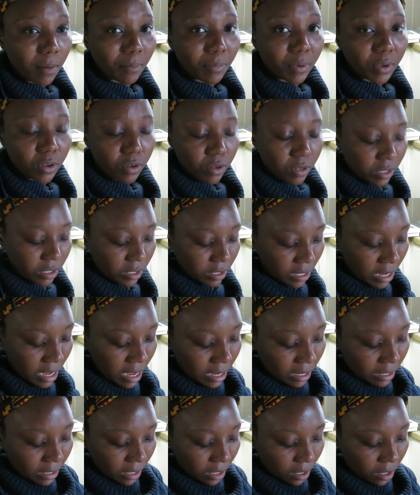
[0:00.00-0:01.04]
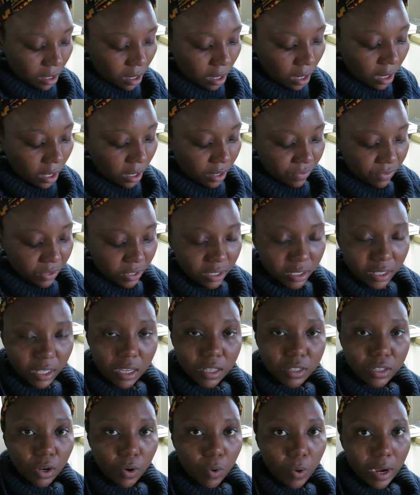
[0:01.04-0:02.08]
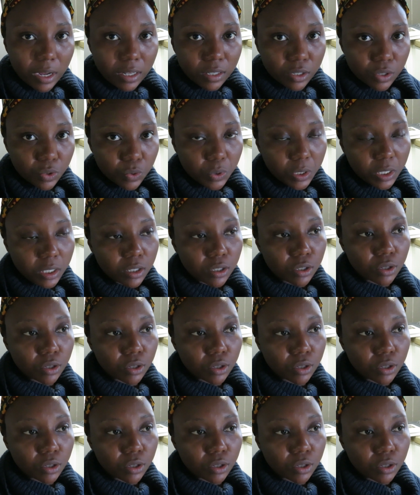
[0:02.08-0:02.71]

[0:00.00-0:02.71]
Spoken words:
because a lot of these things are quite sweet,